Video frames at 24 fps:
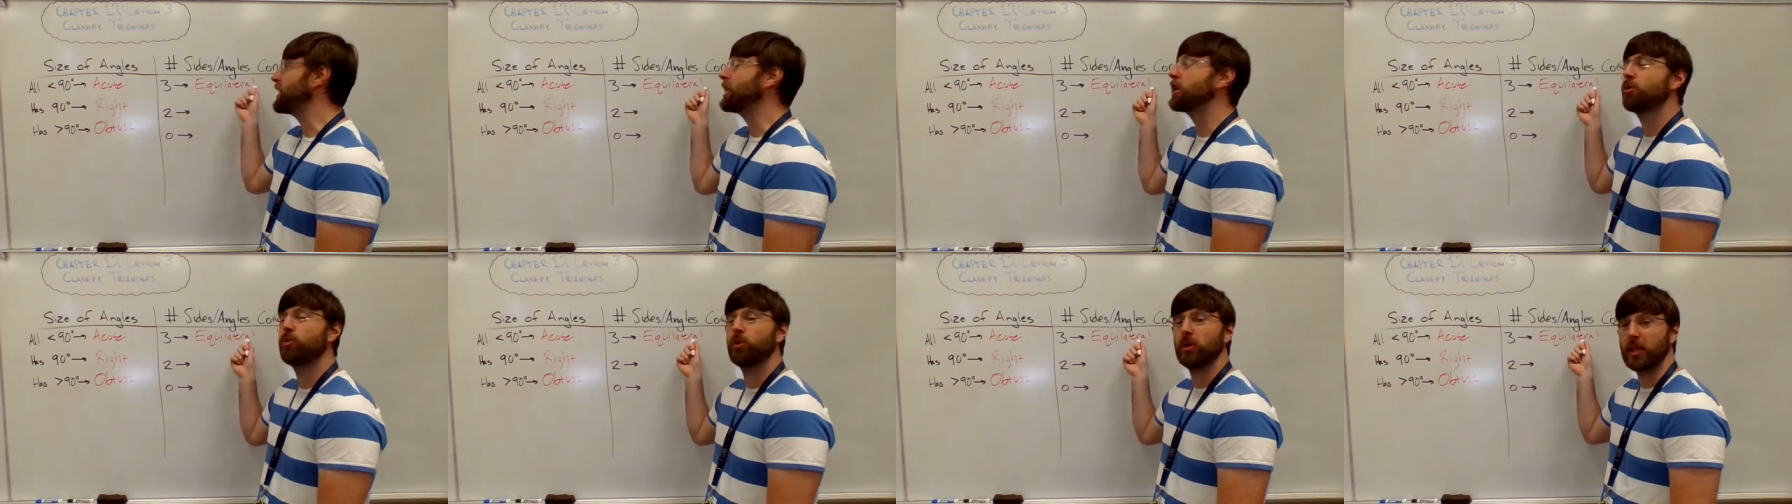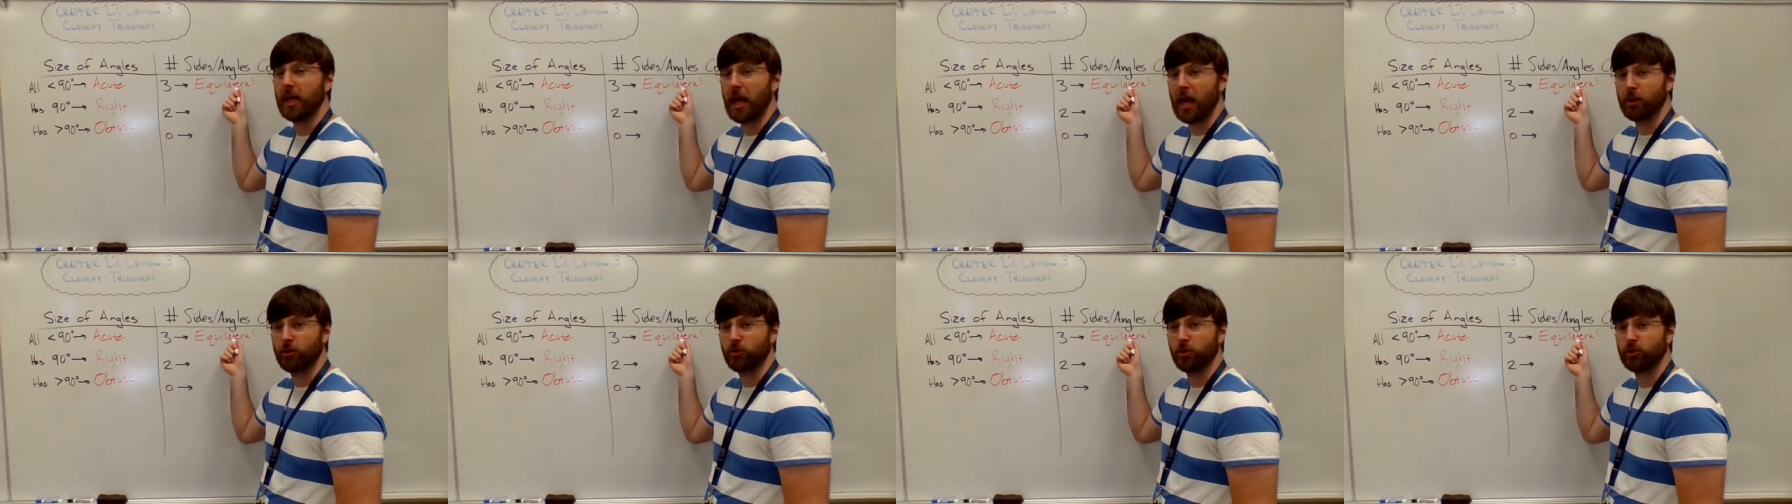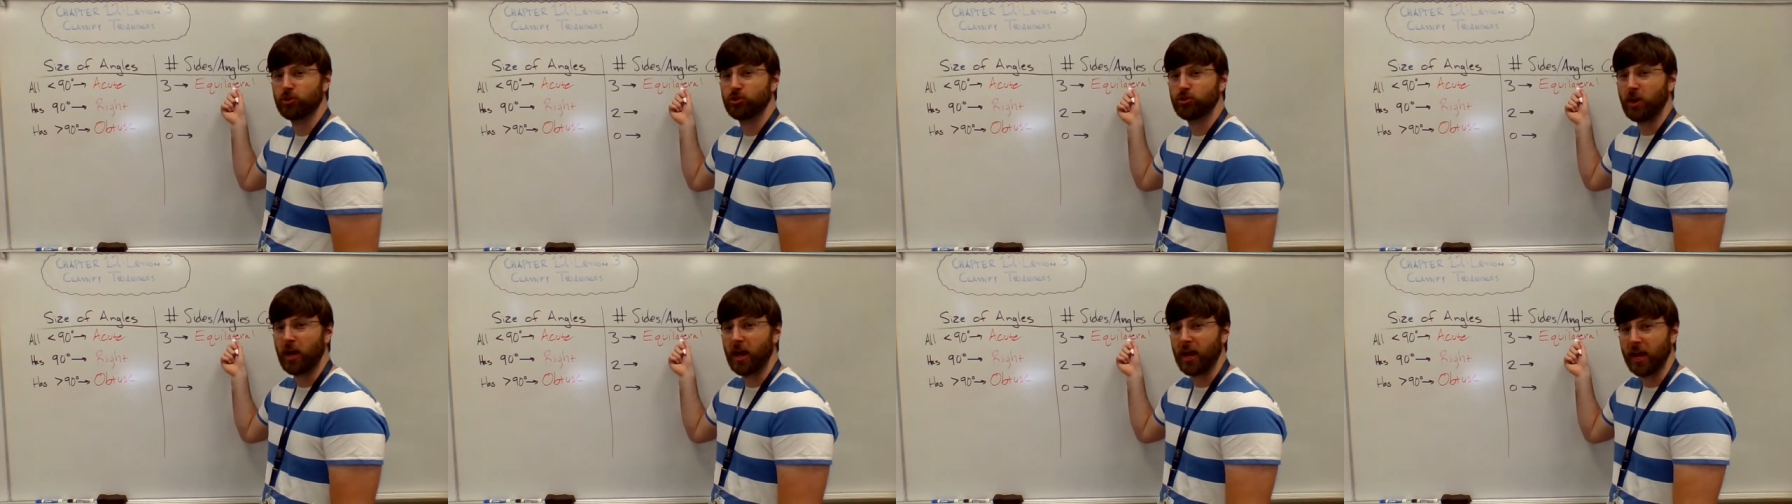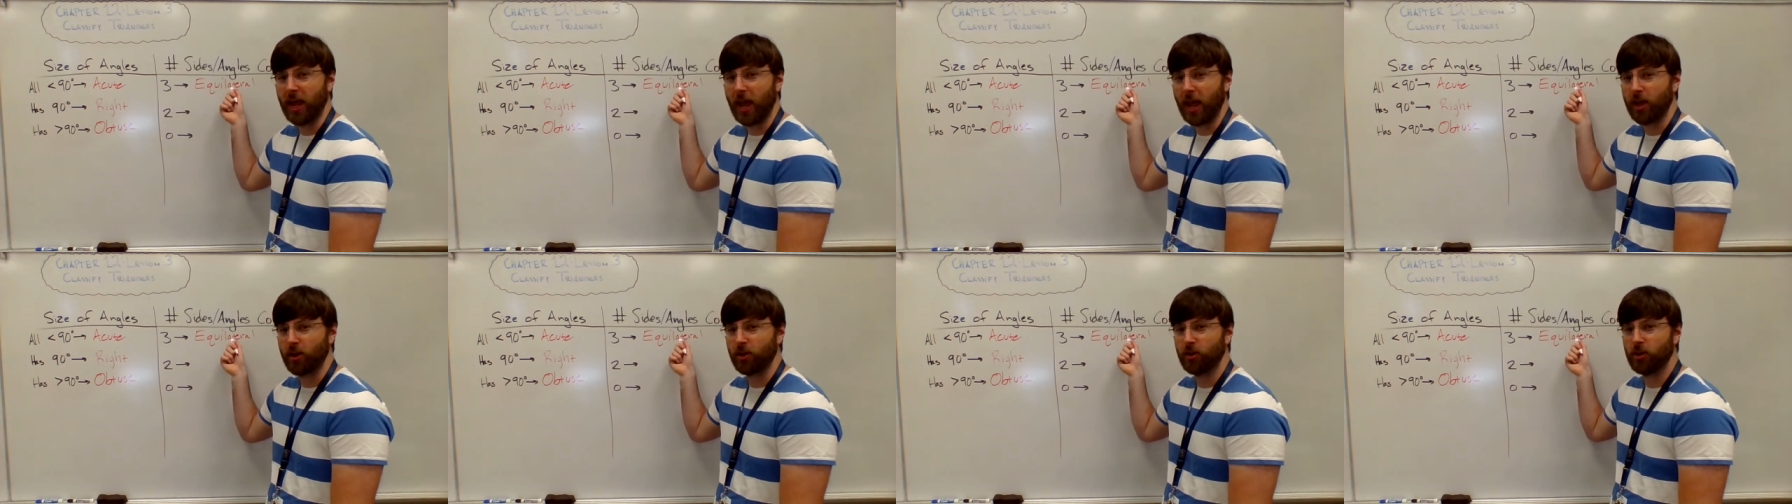equilateral
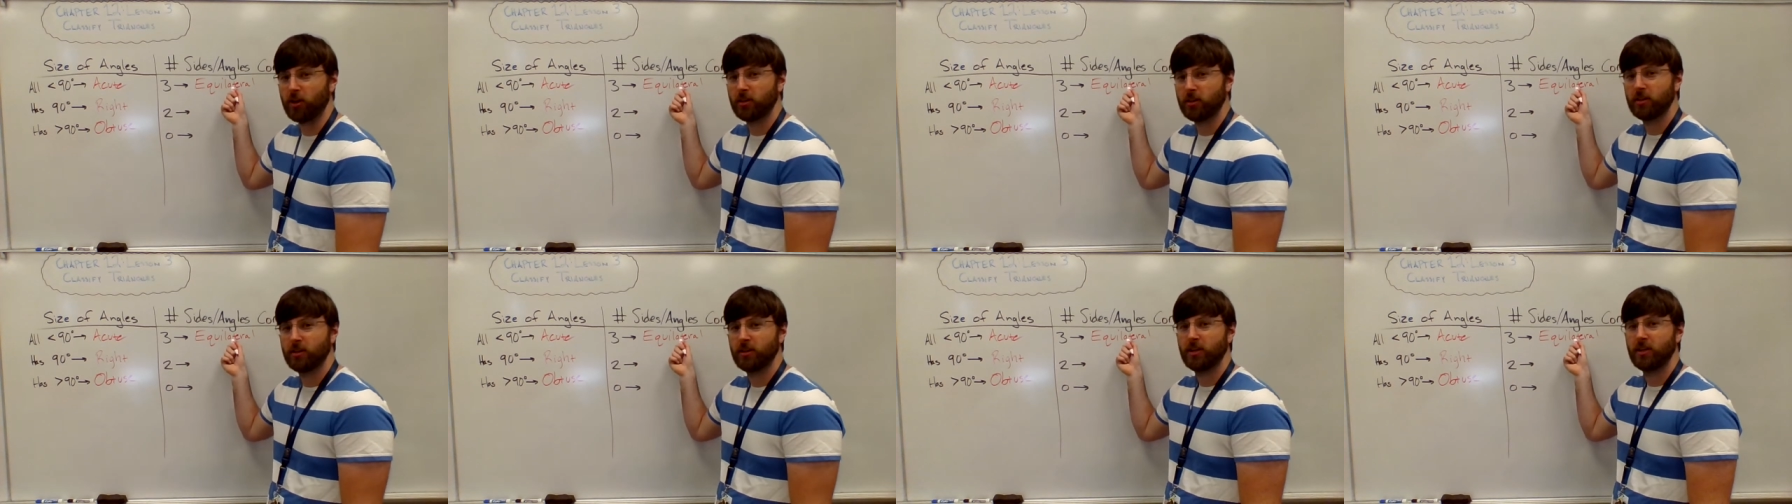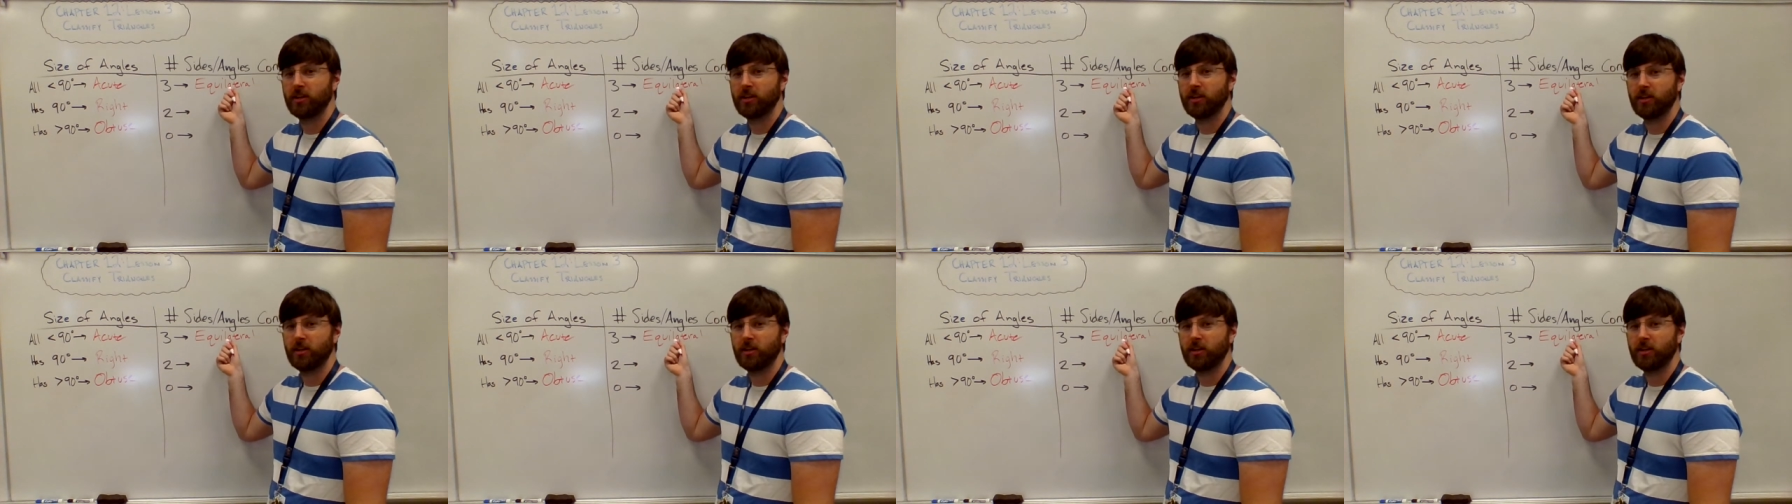triangle